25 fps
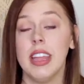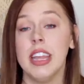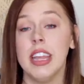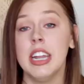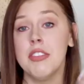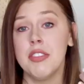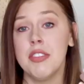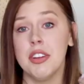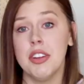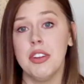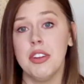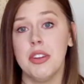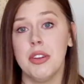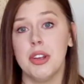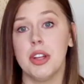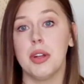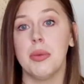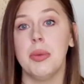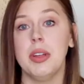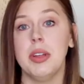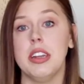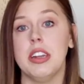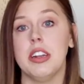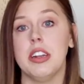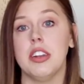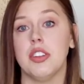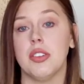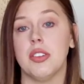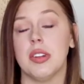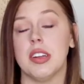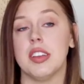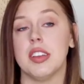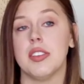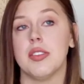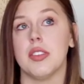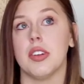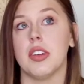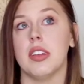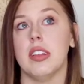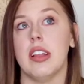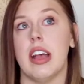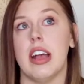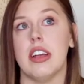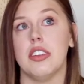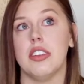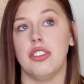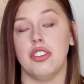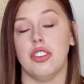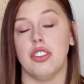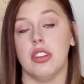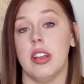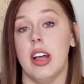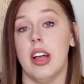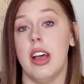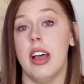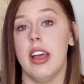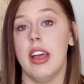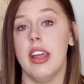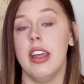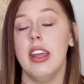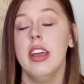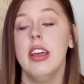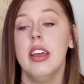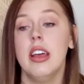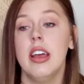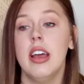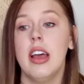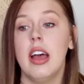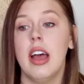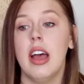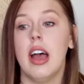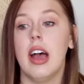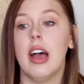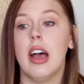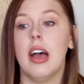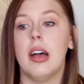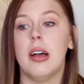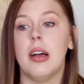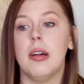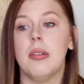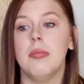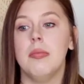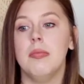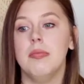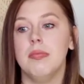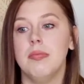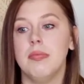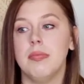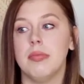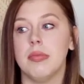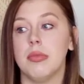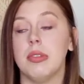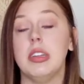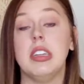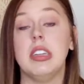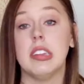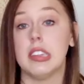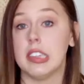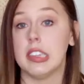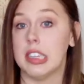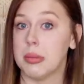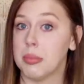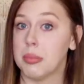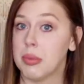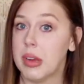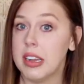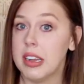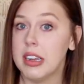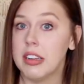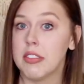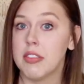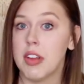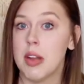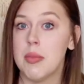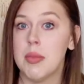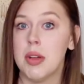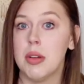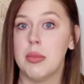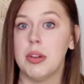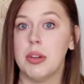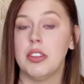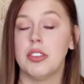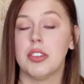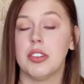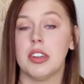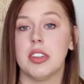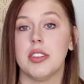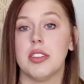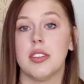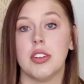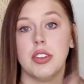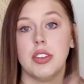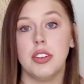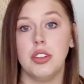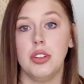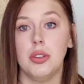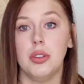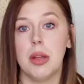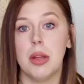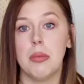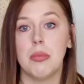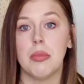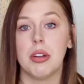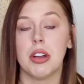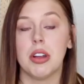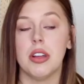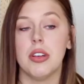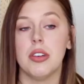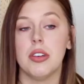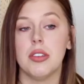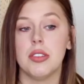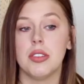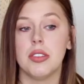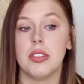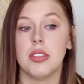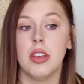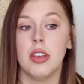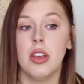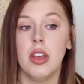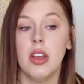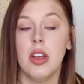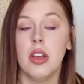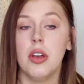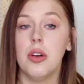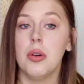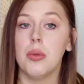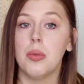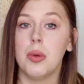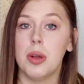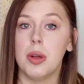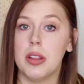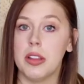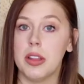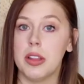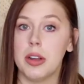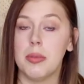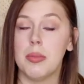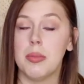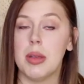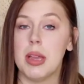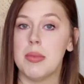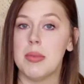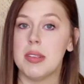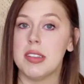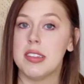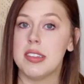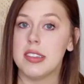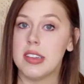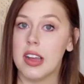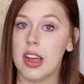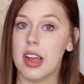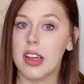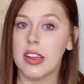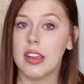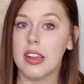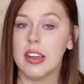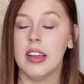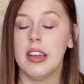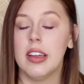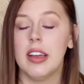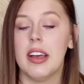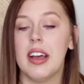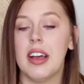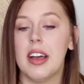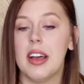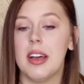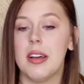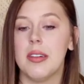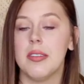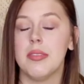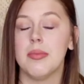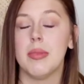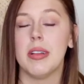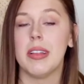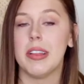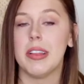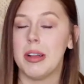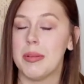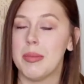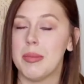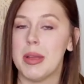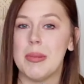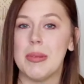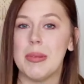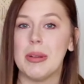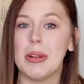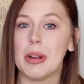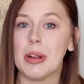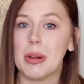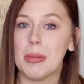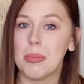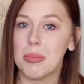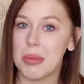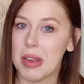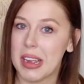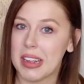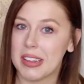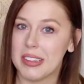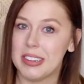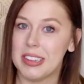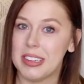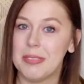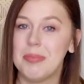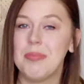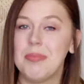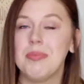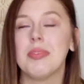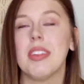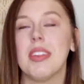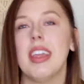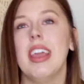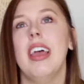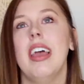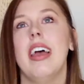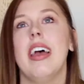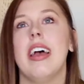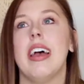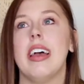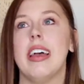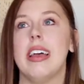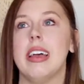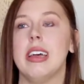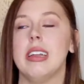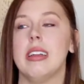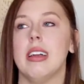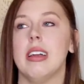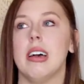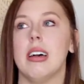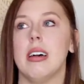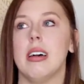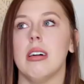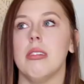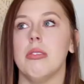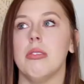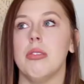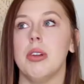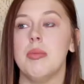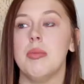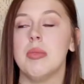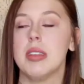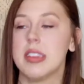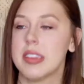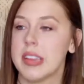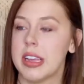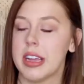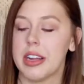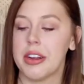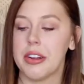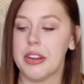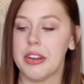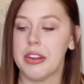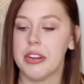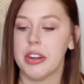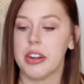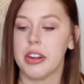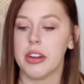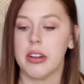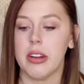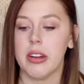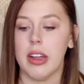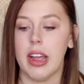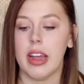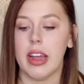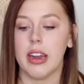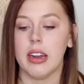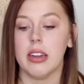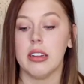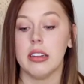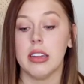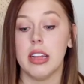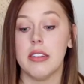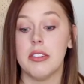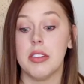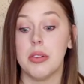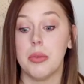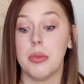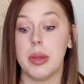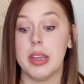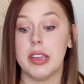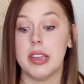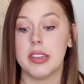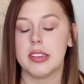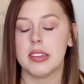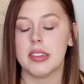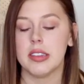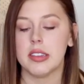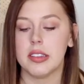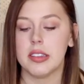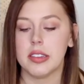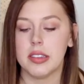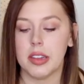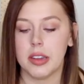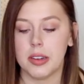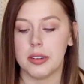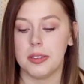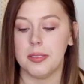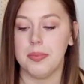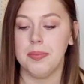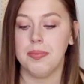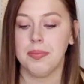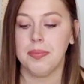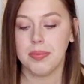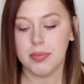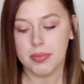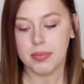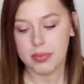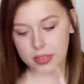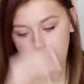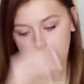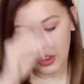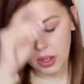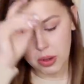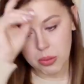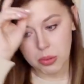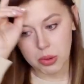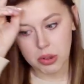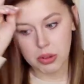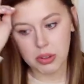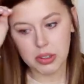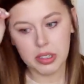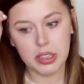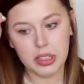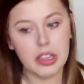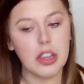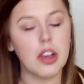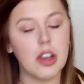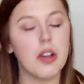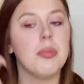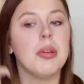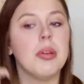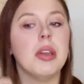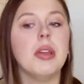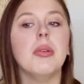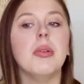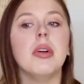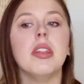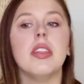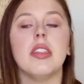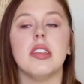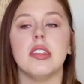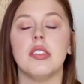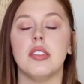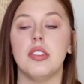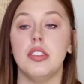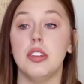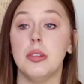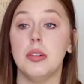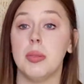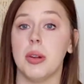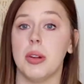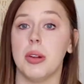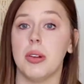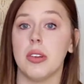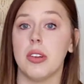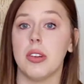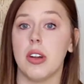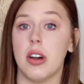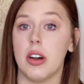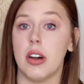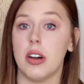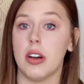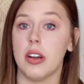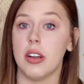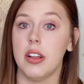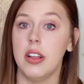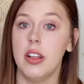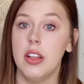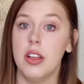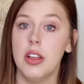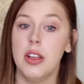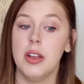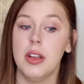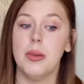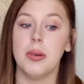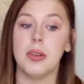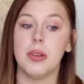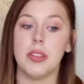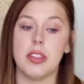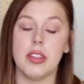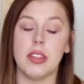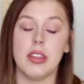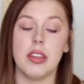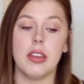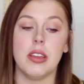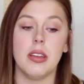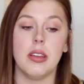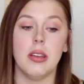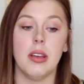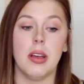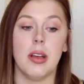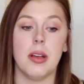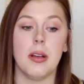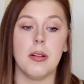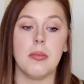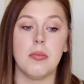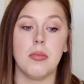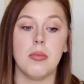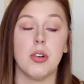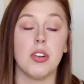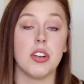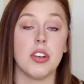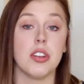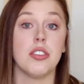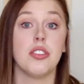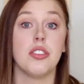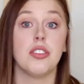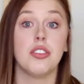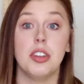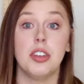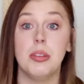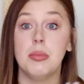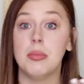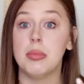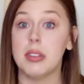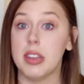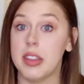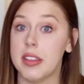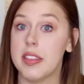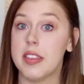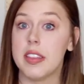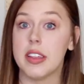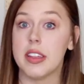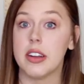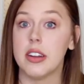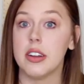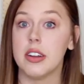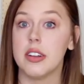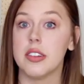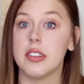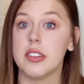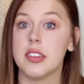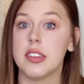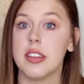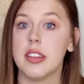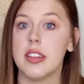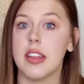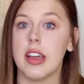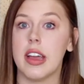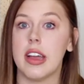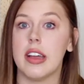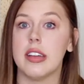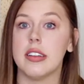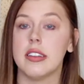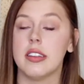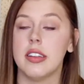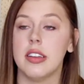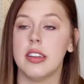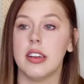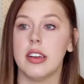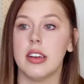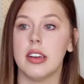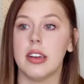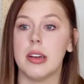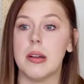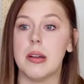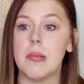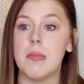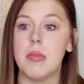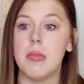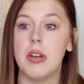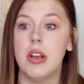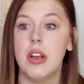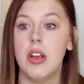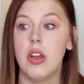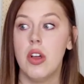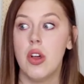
And if you're new here, we did a transfer last July. Um, we did get pregnant from it. We transferred embryos, one little baby stuck, um, my little baby girl Brecklin, and uh, we miscarried her at 11 weeks. So we're really hoping with this new protocol, with the um, more extreme blood thinners that um,